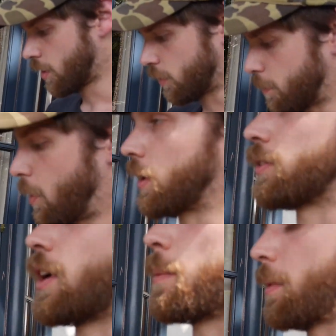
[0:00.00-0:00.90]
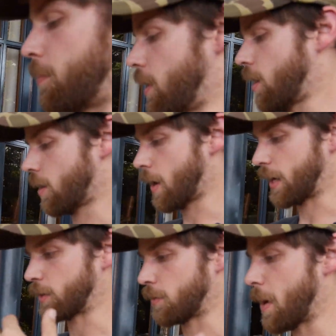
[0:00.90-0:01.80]
There's a Pokestop up here. I
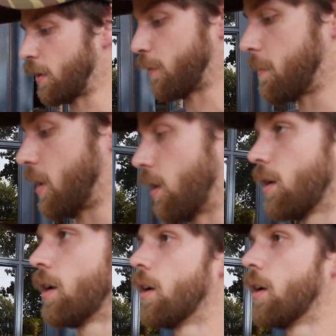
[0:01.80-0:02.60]
can smell it from here.